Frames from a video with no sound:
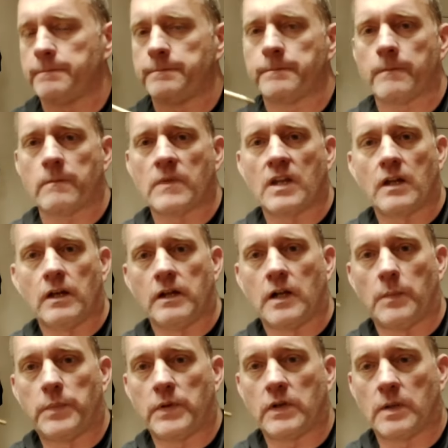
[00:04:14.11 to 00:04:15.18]
and
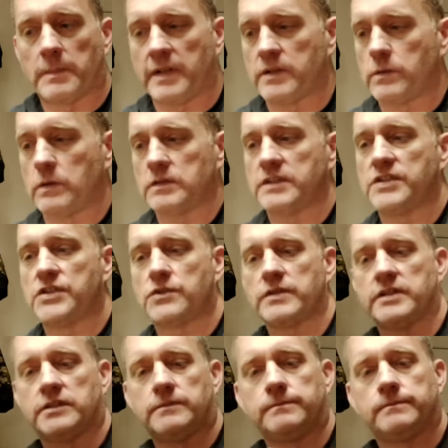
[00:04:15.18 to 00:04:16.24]
I'll put it on my cordless
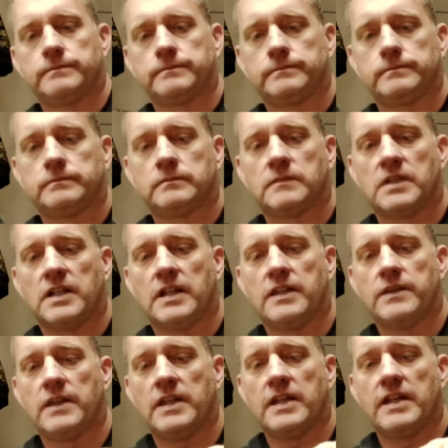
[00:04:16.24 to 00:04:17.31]
drill
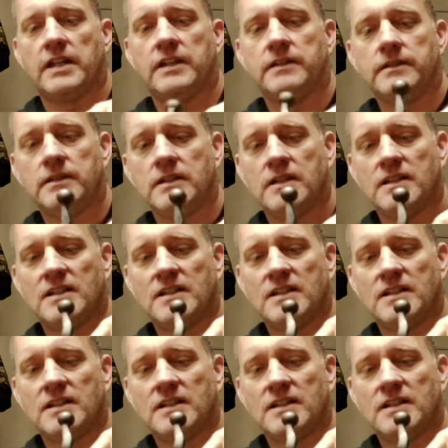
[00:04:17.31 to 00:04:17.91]
and then